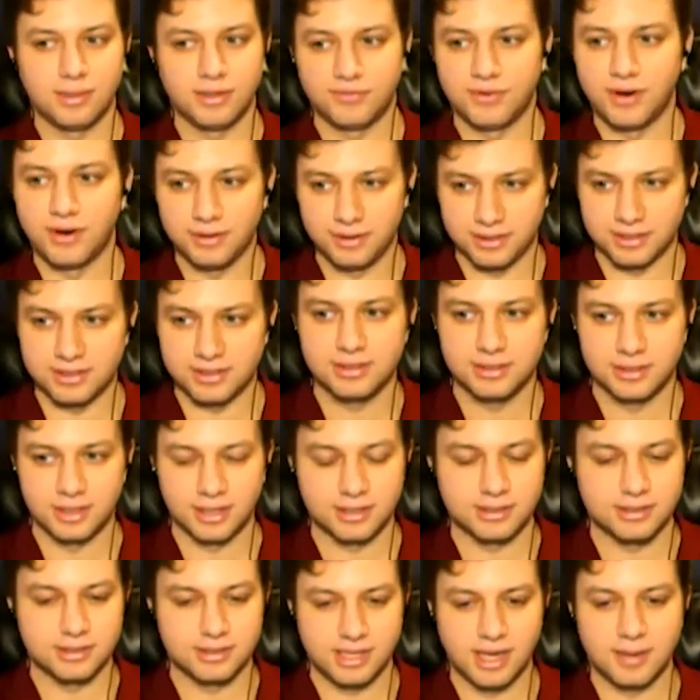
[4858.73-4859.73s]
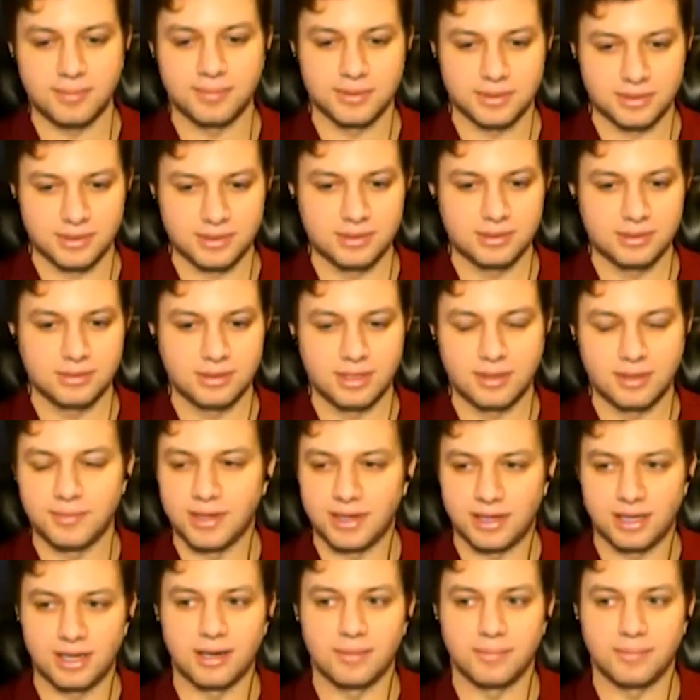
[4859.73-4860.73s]
if all the like steps that
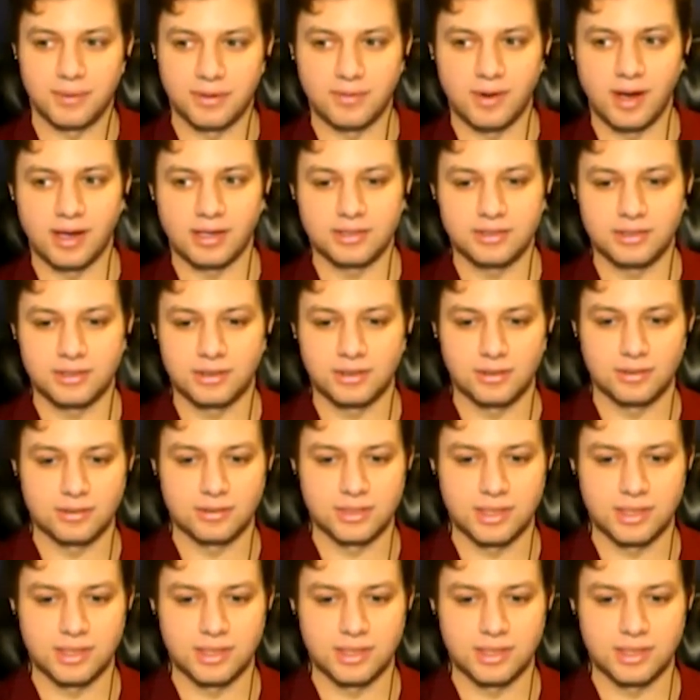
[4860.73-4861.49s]
make it up are rational,